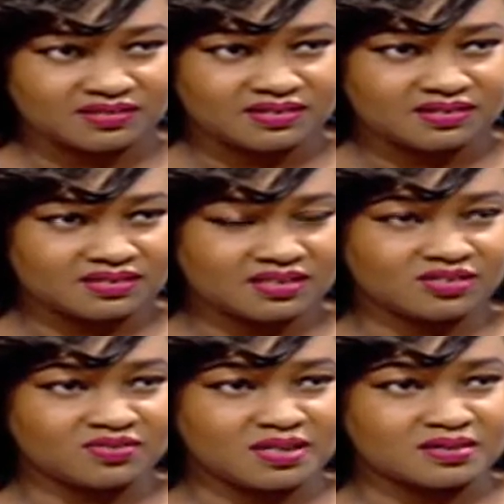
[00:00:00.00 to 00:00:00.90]
Sense
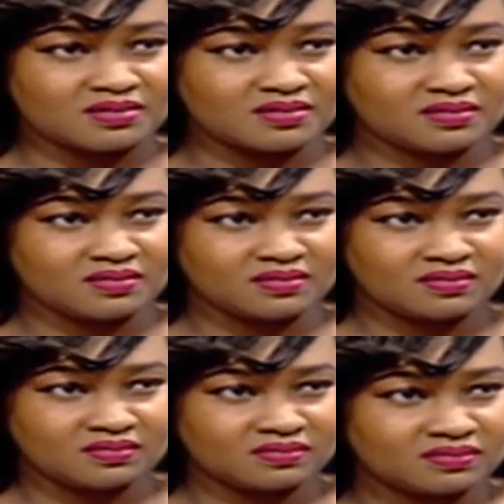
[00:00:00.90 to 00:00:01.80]
of change of
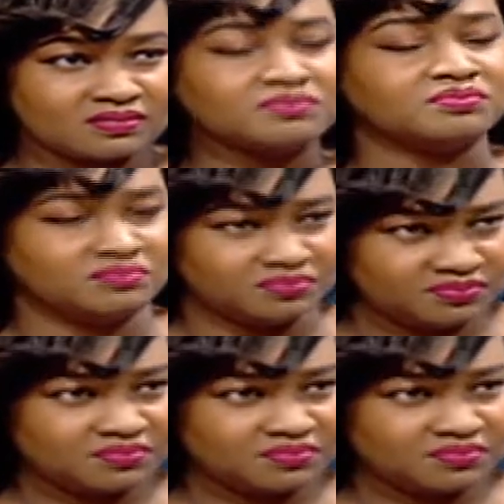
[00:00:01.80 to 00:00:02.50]
outlook, mm-hmm.